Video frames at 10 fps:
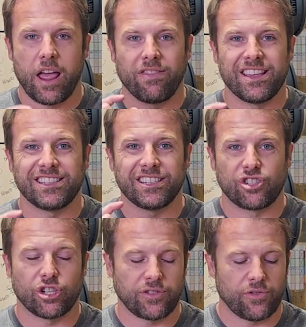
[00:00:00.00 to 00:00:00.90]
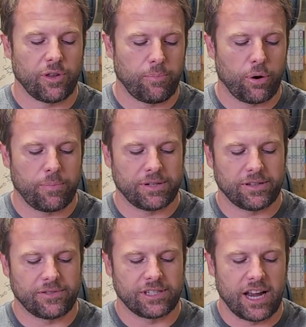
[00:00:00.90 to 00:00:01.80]
and this is just for the
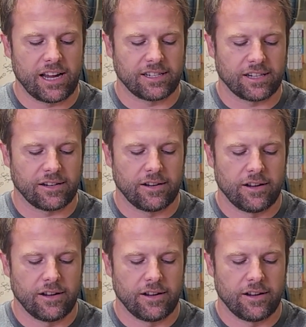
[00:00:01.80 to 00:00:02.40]
purpose of sizing.